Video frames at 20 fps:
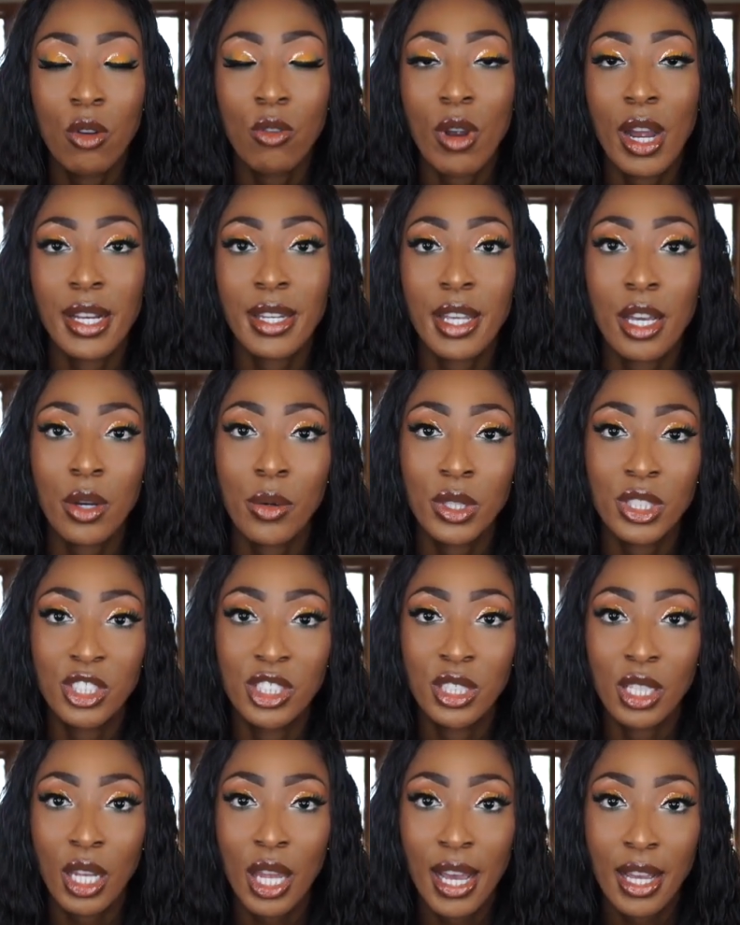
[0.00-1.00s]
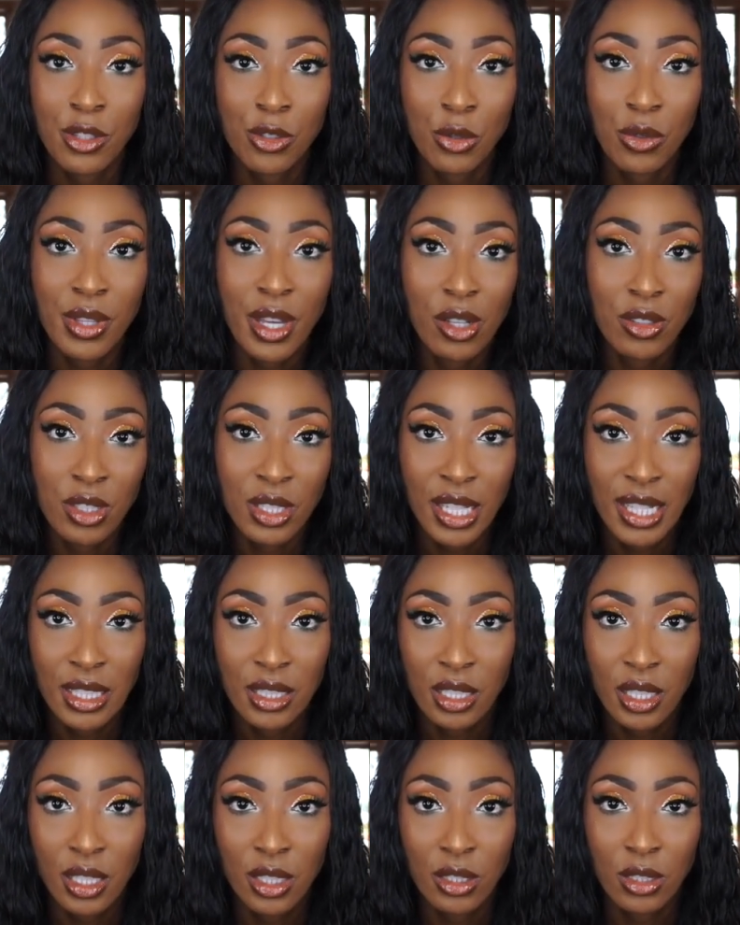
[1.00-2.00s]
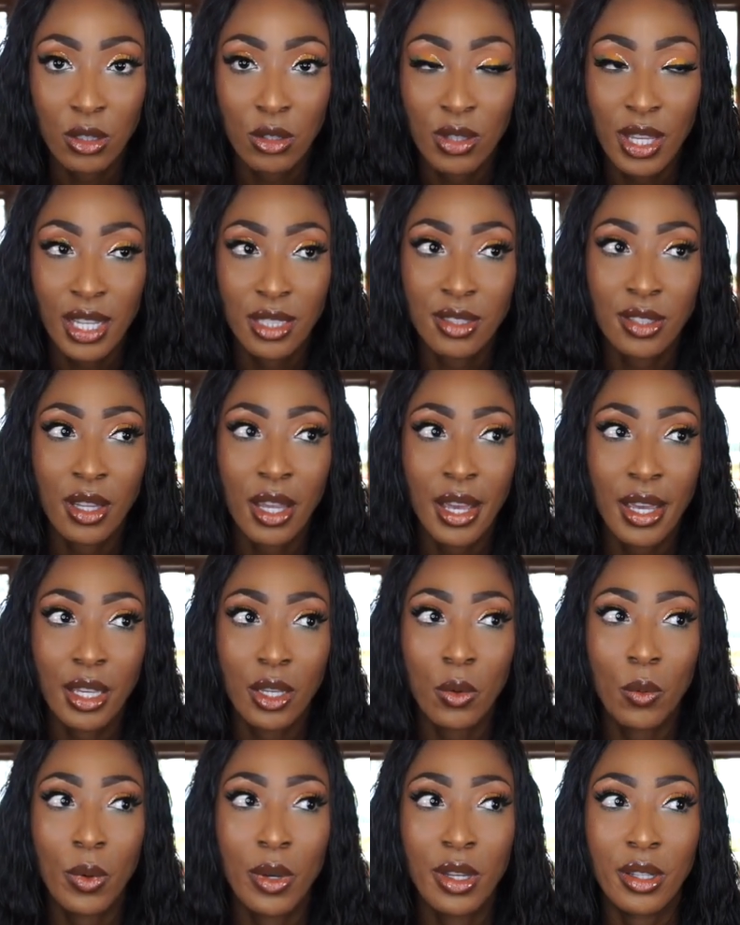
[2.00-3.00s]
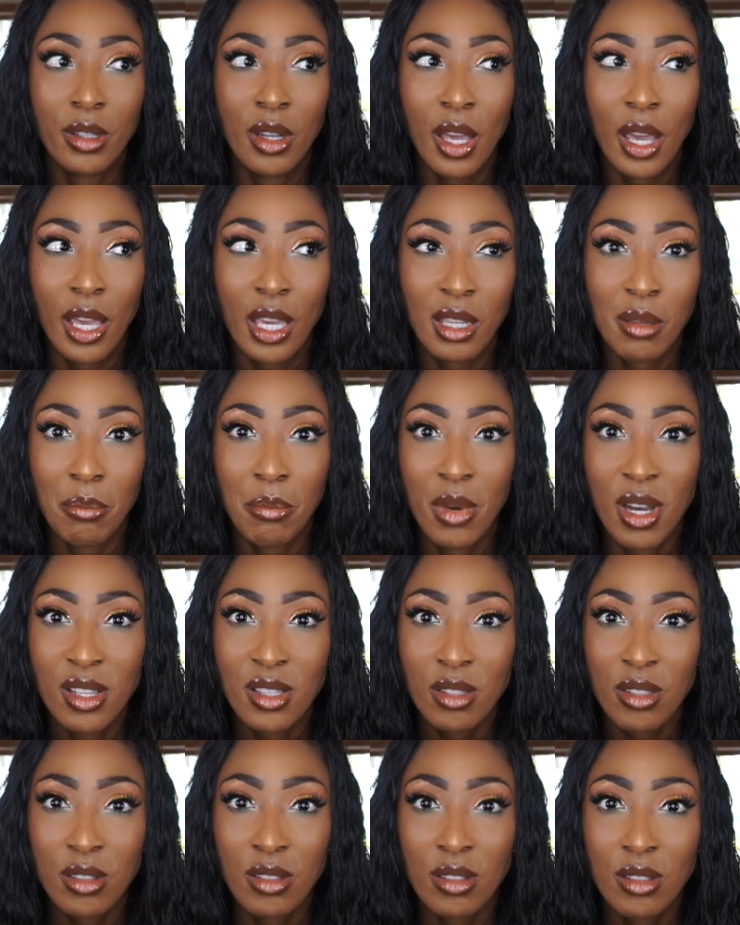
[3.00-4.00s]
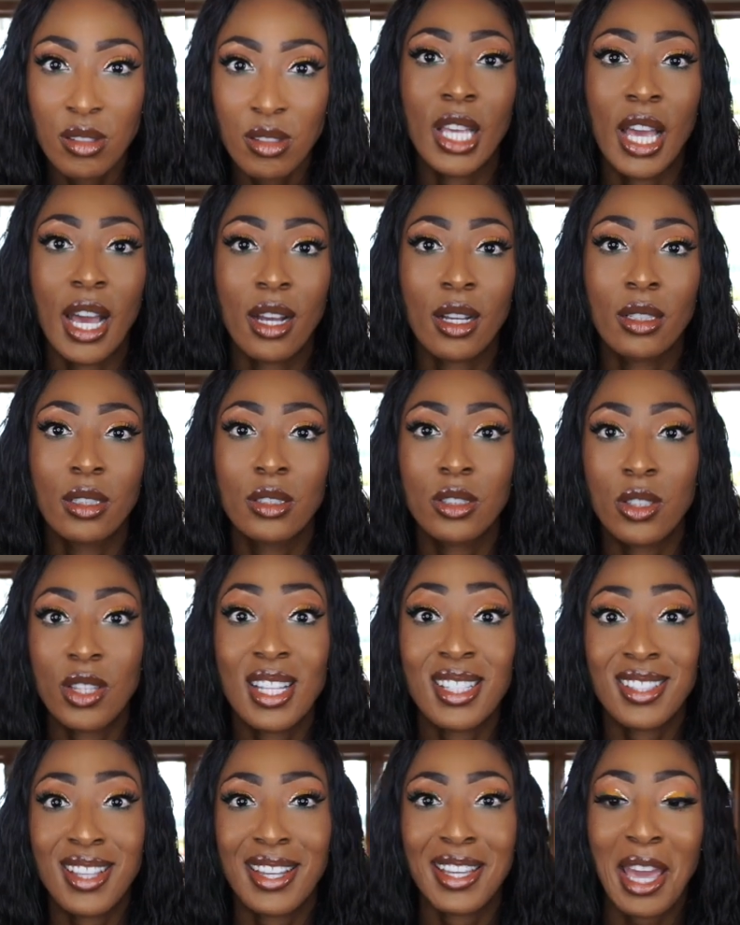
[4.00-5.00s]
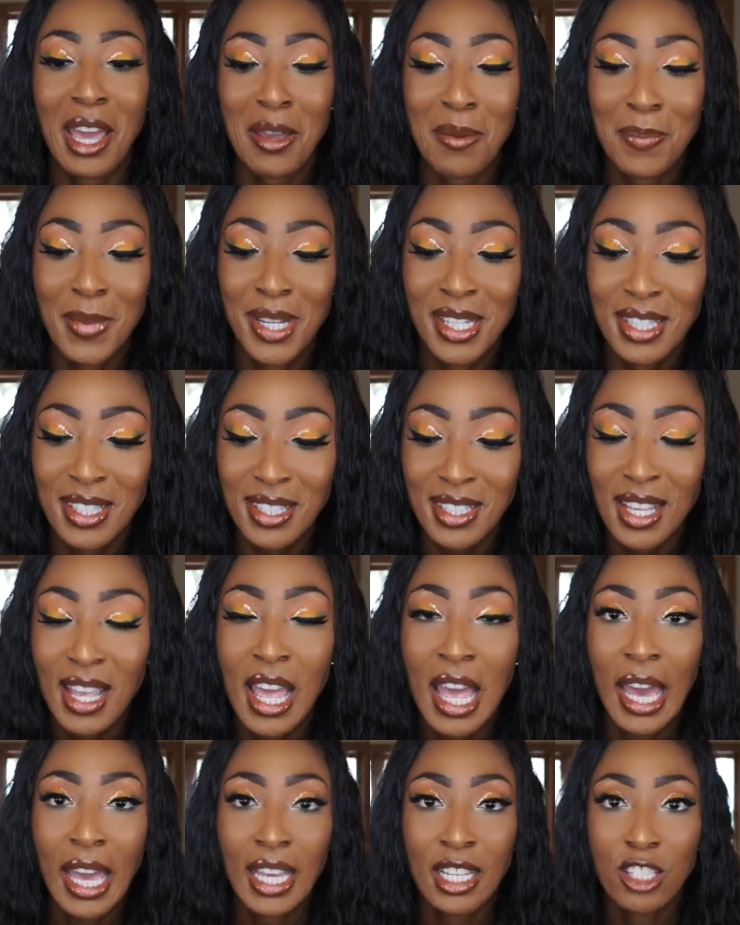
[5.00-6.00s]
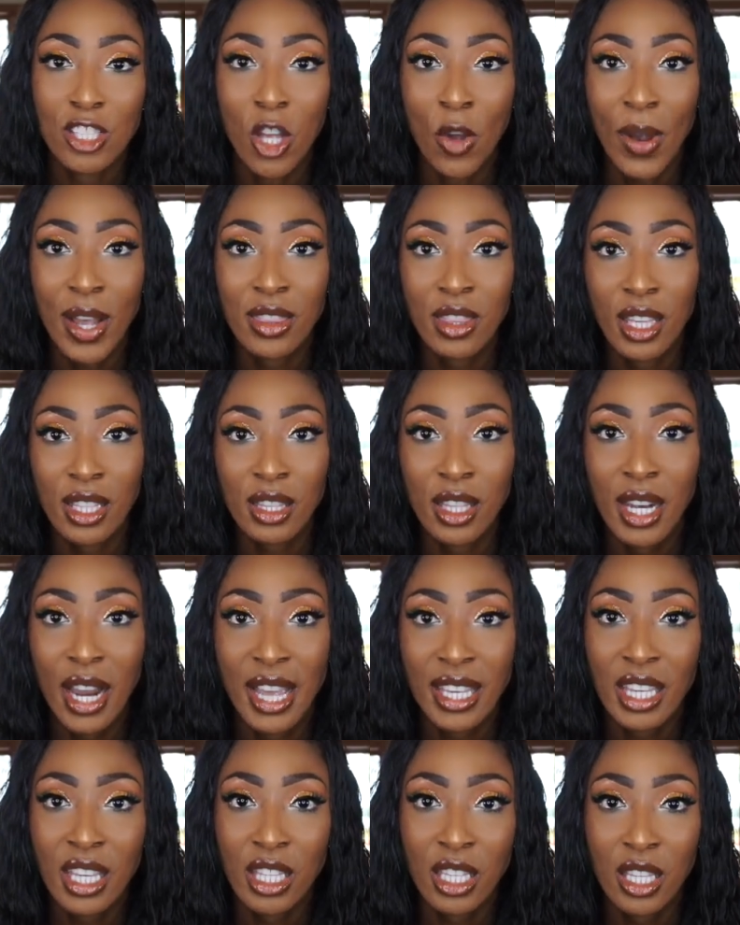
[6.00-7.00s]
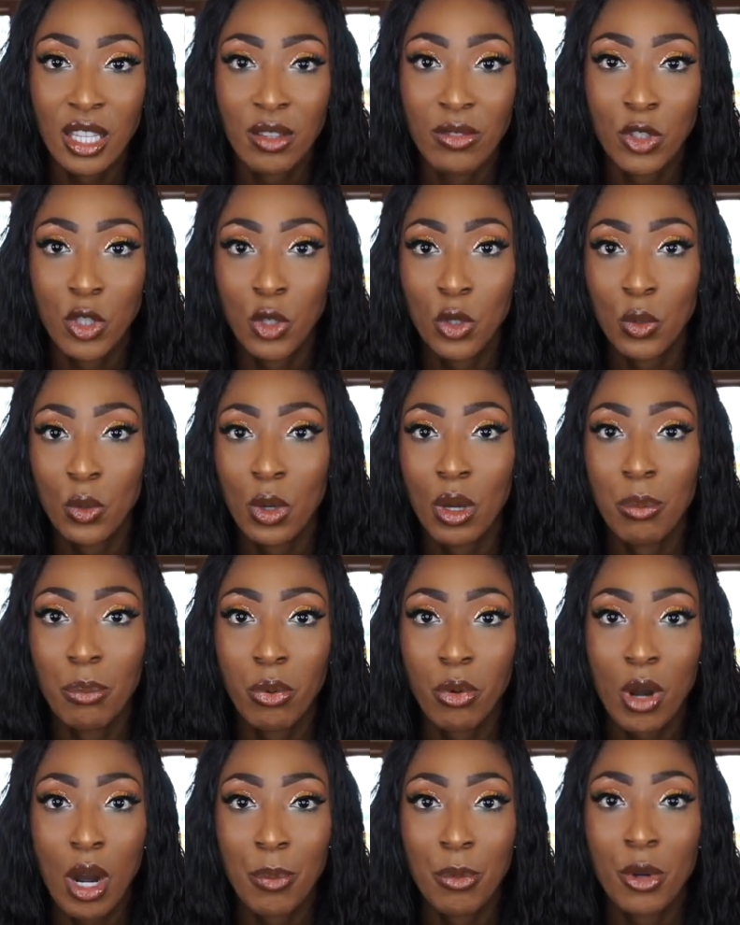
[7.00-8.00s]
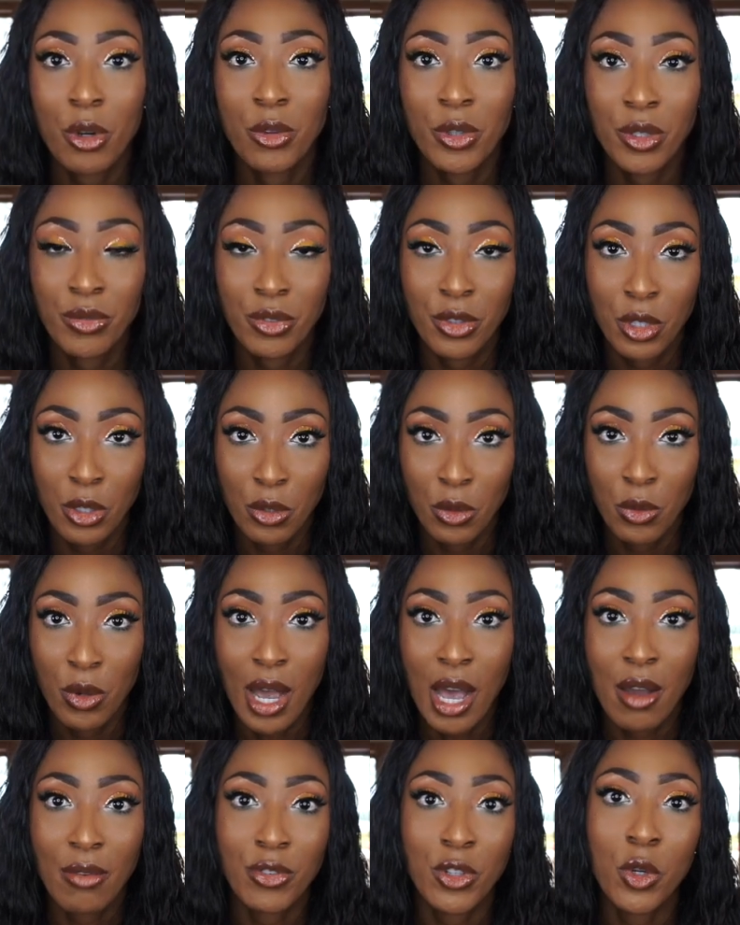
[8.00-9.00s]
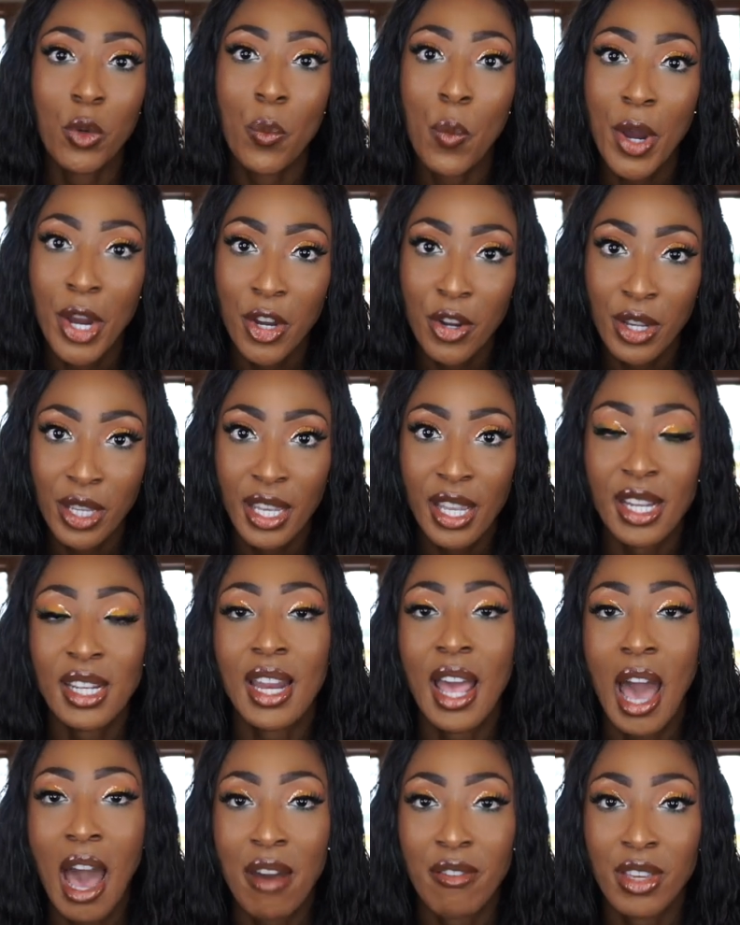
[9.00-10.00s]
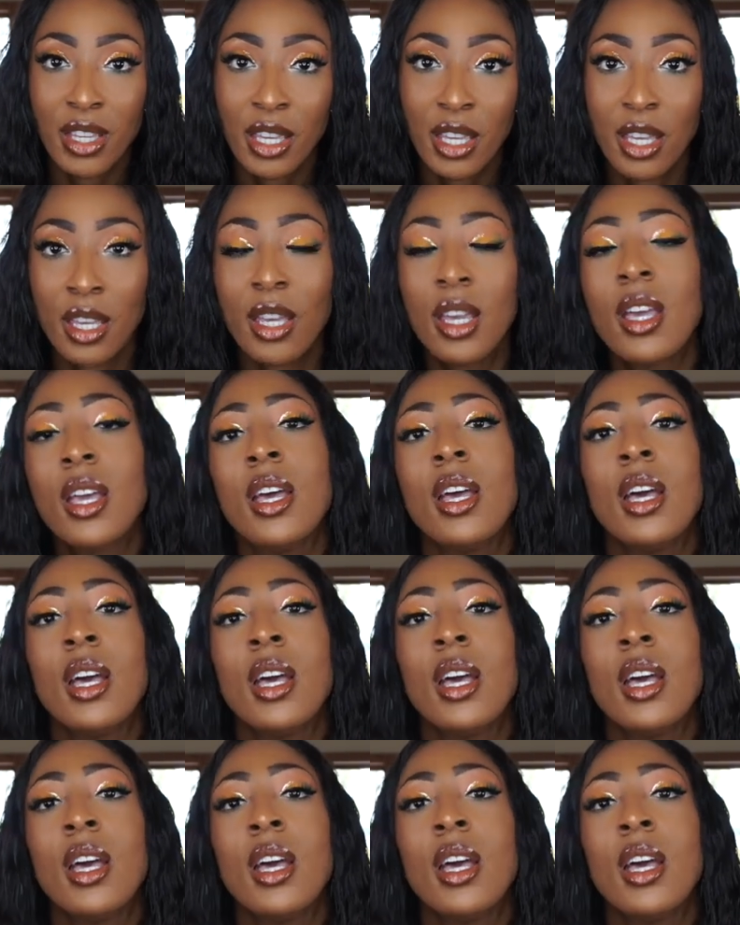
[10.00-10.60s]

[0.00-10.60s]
Right now it's July 2018, so that's like, what, 8 months? Yeah, so that's like 8 months. And so I think that I can give you a proper review after wearing it and having it